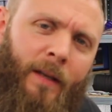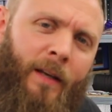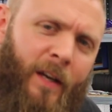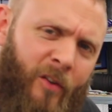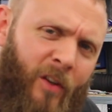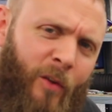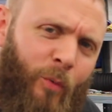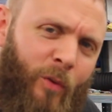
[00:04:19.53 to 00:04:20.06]

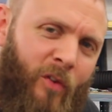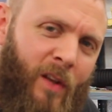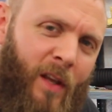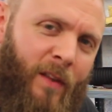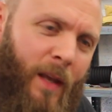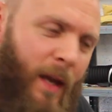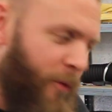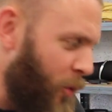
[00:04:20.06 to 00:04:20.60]
Because as we
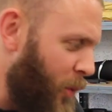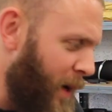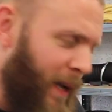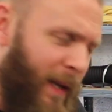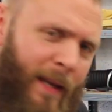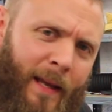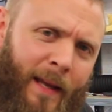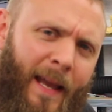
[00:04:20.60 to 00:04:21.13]
said the other
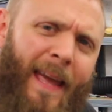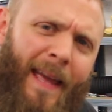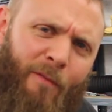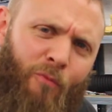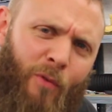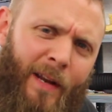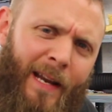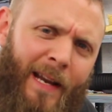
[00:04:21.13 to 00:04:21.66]
week,
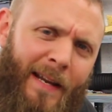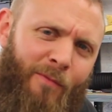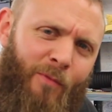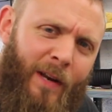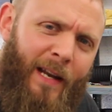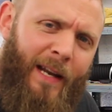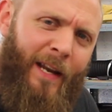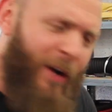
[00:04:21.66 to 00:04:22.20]
it really,
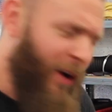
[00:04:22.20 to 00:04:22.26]
really